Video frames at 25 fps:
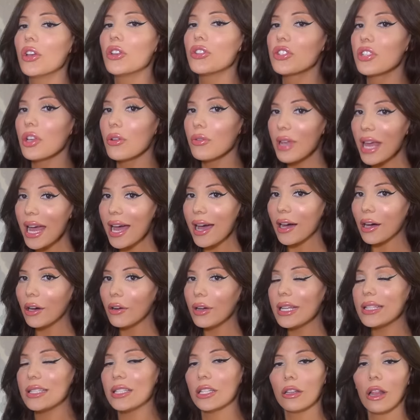So now
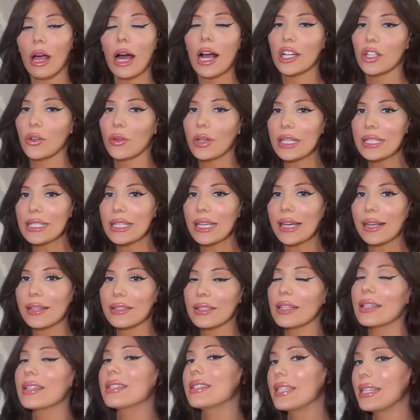it's a Glock twenty-six
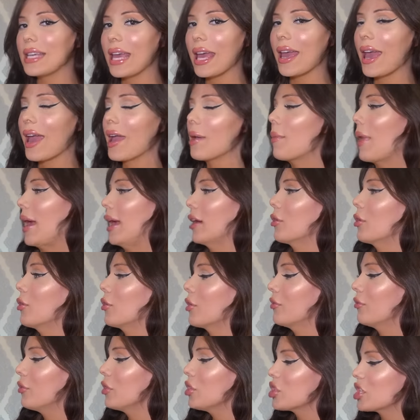and a C A A micro
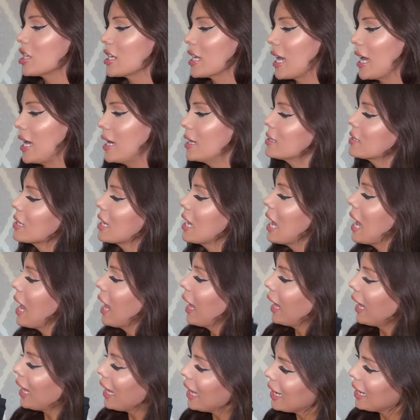conversion kit.
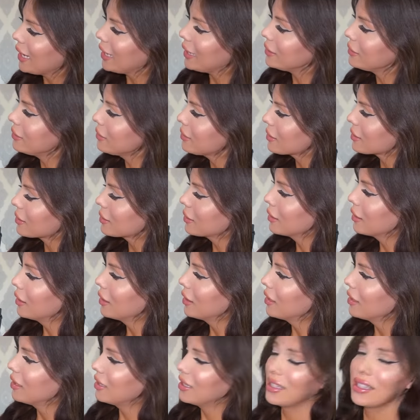And
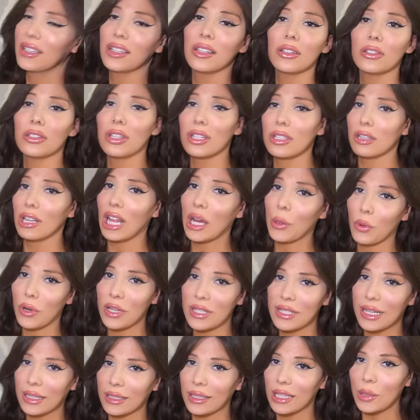she's a lot more
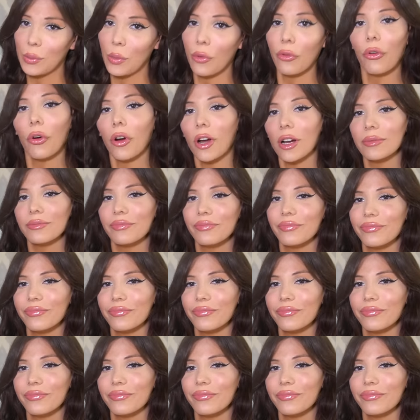sickening than before.